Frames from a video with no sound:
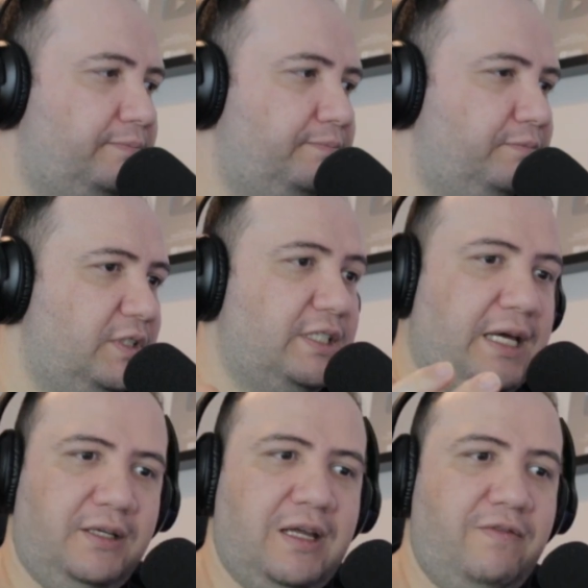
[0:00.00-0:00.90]

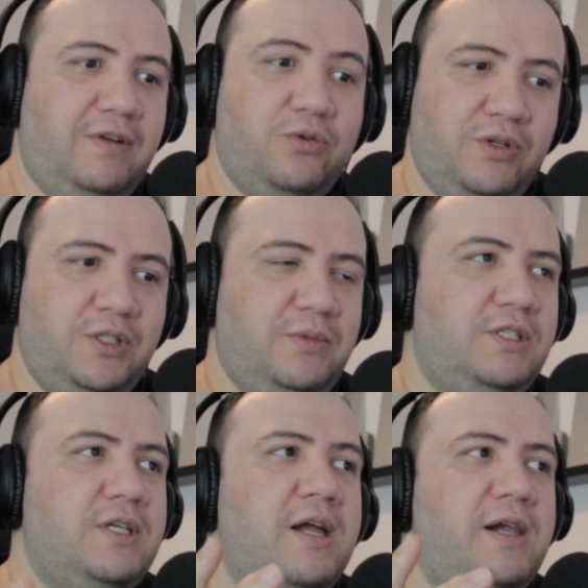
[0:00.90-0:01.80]
Scandinavian
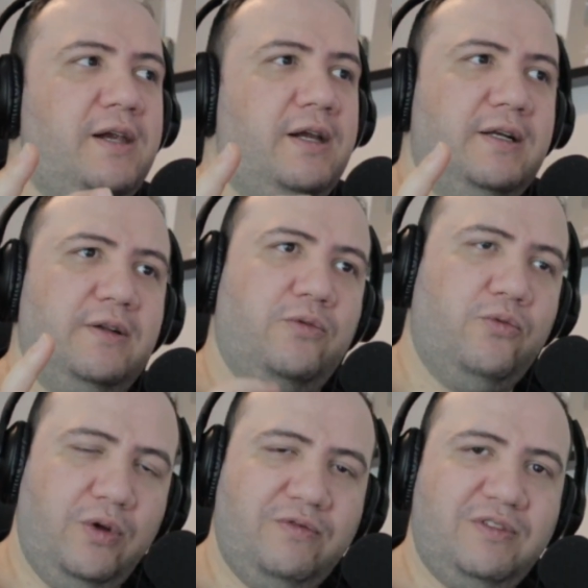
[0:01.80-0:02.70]
Christmas.
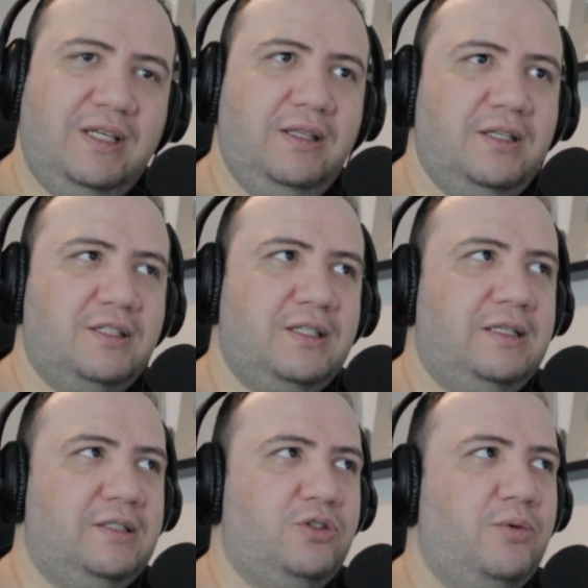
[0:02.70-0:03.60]
We've seen this
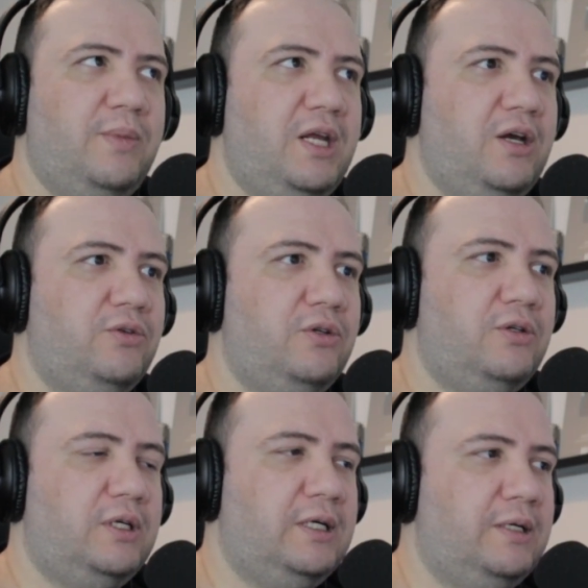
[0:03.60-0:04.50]
in so many
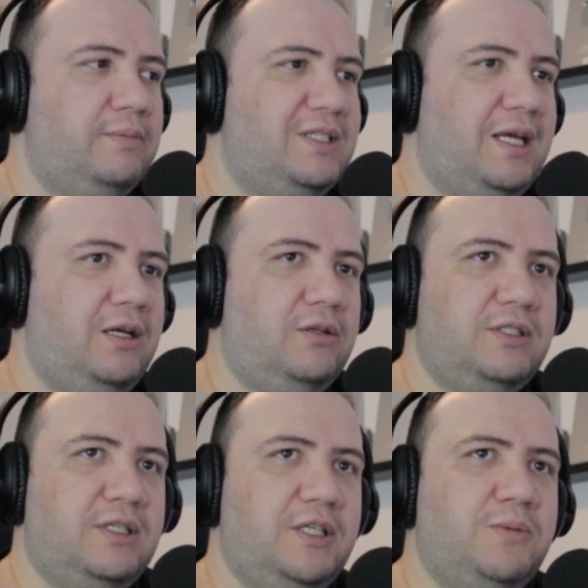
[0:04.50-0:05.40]
other
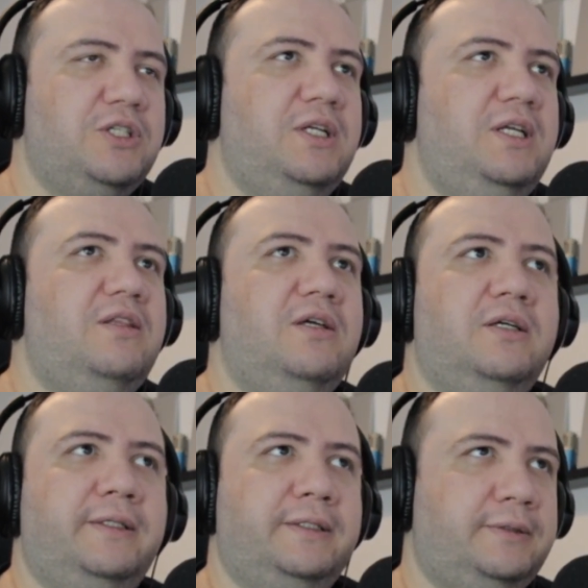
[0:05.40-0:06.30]
tales, especially
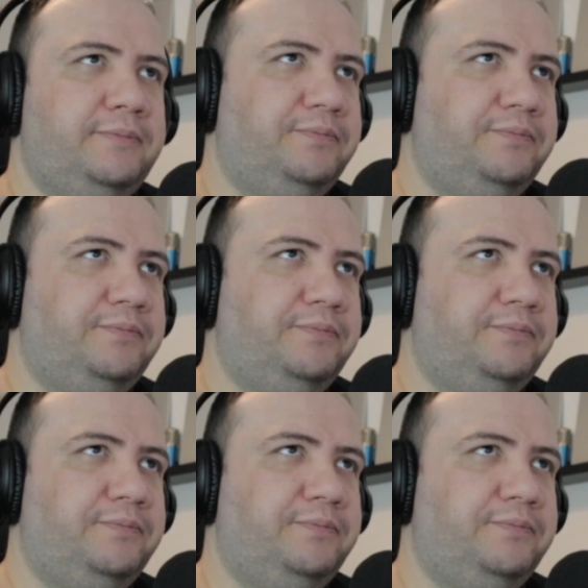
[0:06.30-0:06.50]
the